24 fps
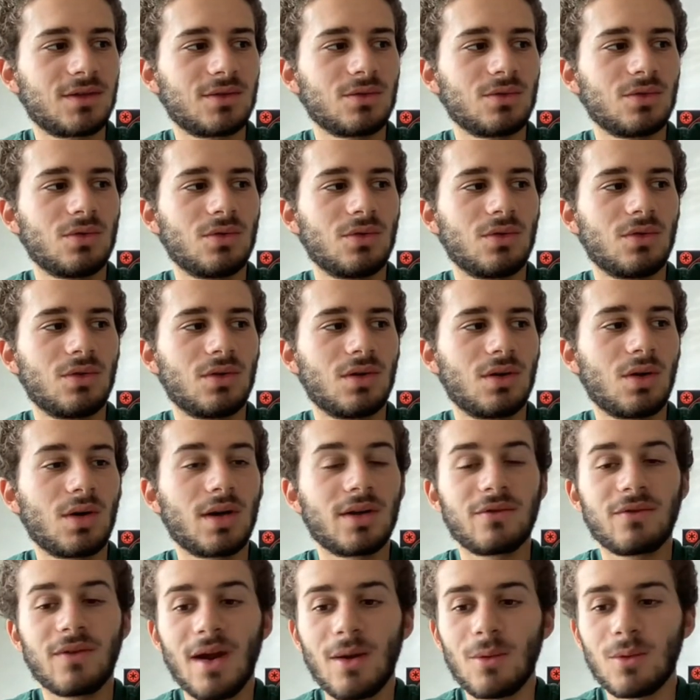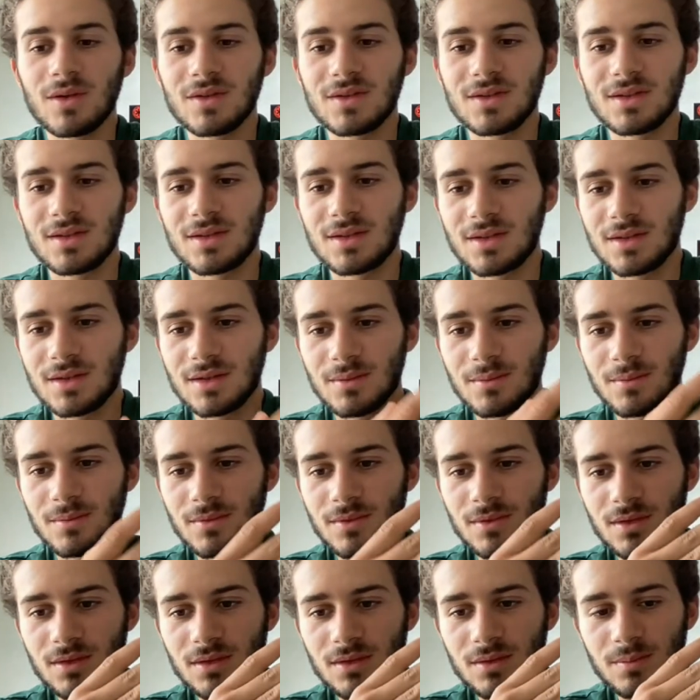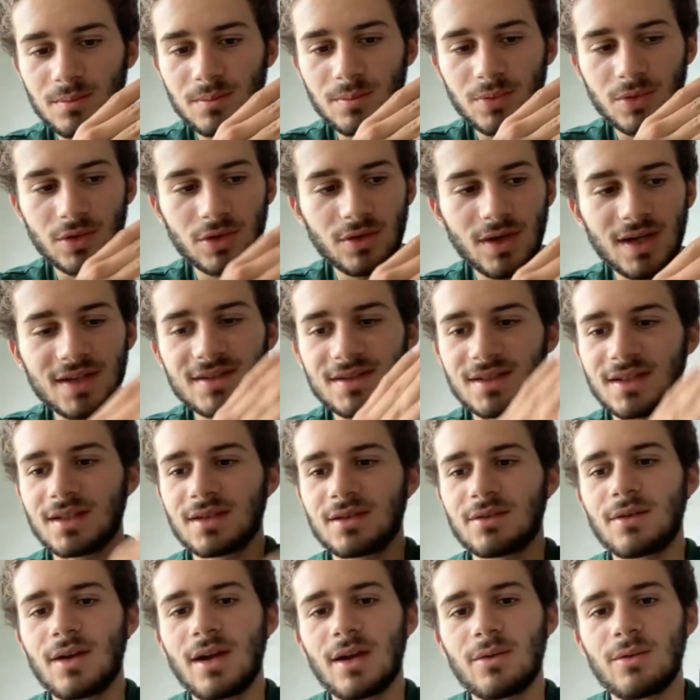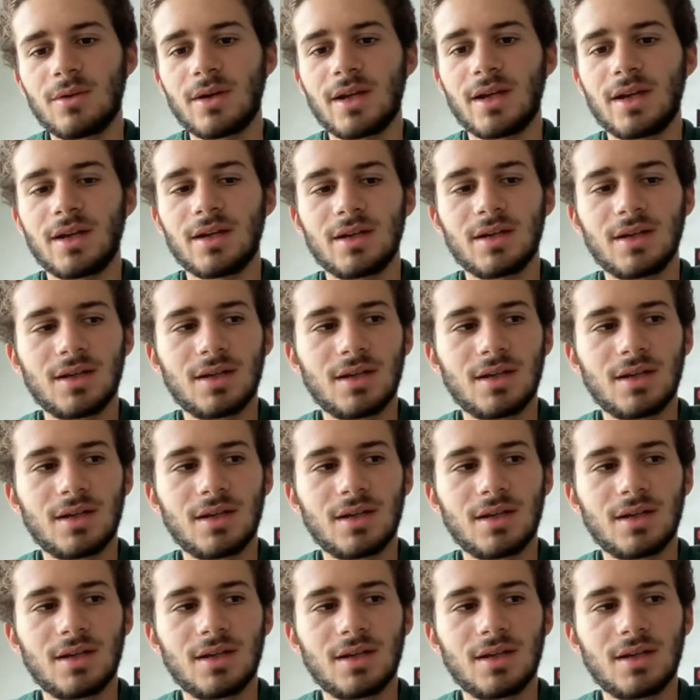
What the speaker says: to, or if I wasn't progressing in the right way.